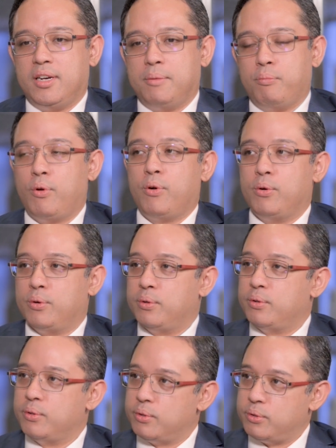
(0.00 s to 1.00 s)
borrow
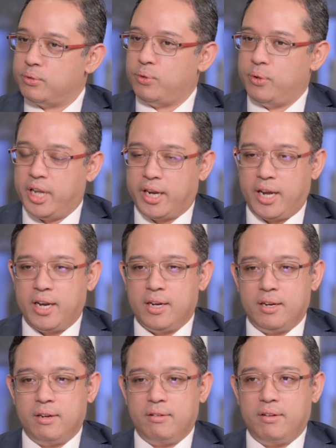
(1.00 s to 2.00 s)
so they
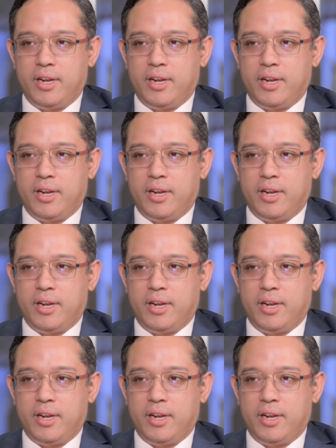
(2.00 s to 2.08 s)
can